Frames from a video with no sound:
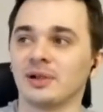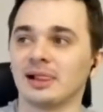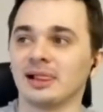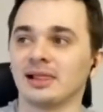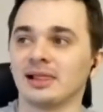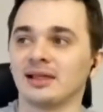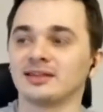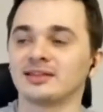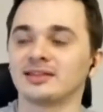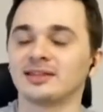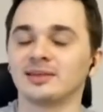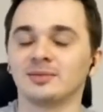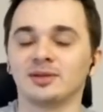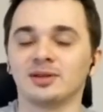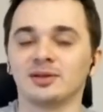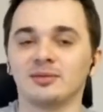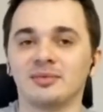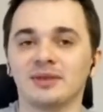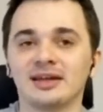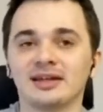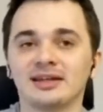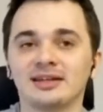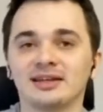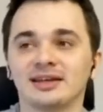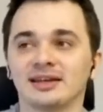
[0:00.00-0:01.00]

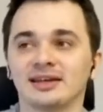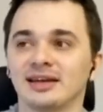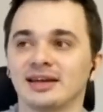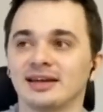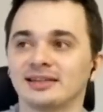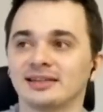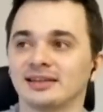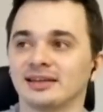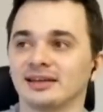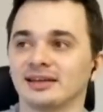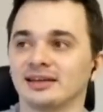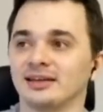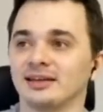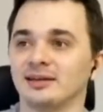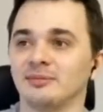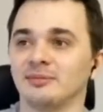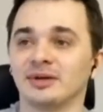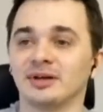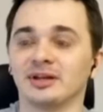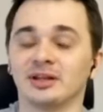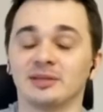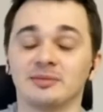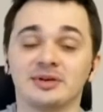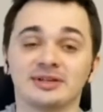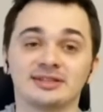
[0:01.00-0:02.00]
design-wise,
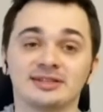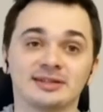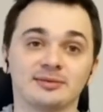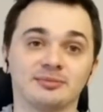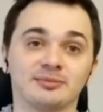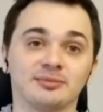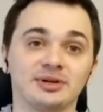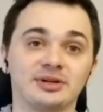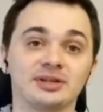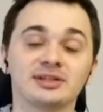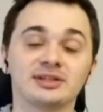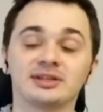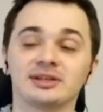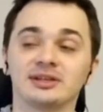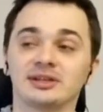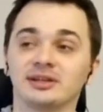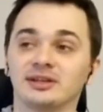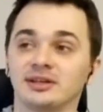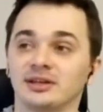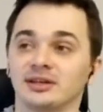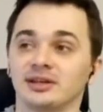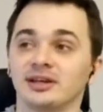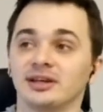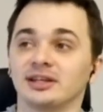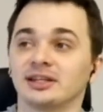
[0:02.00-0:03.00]
but here you go.
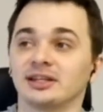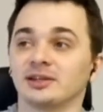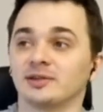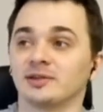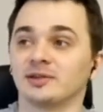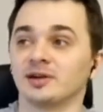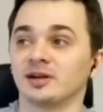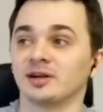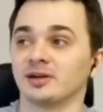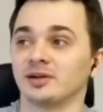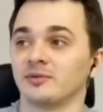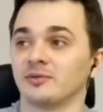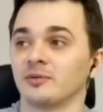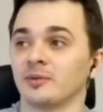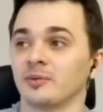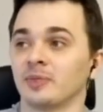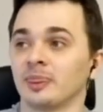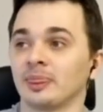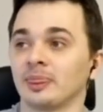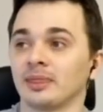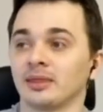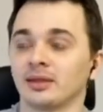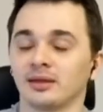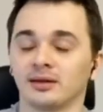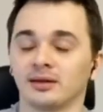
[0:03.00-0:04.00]
That's what they did.